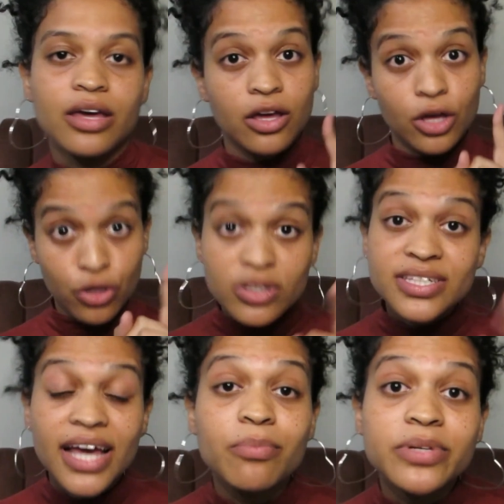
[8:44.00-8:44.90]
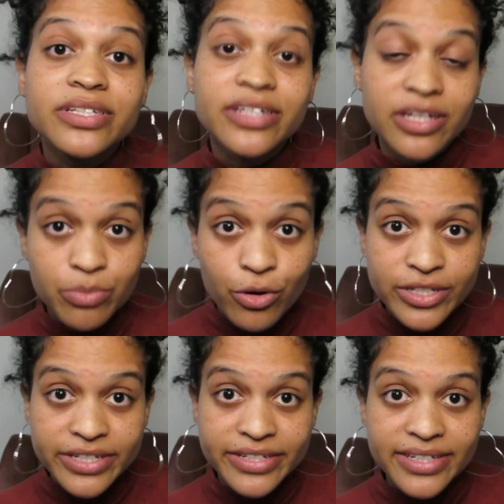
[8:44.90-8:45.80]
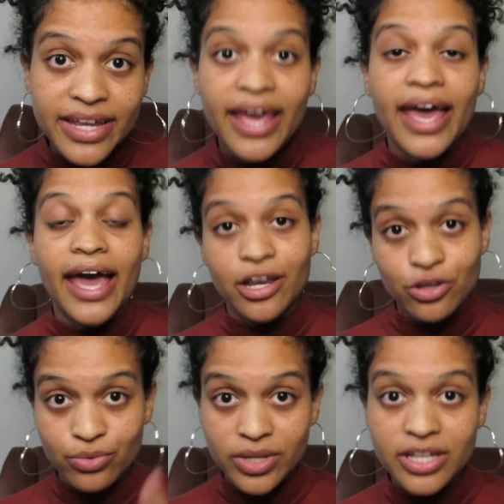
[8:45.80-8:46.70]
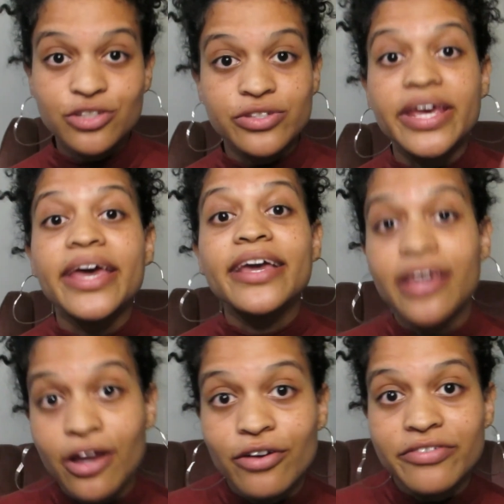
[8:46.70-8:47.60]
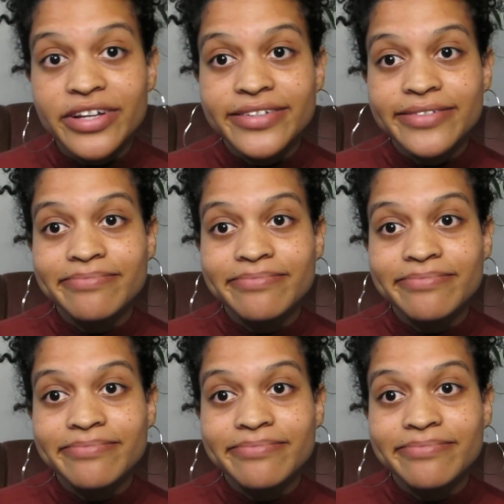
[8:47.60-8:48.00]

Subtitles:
your scalp is still important and you need to take care of it.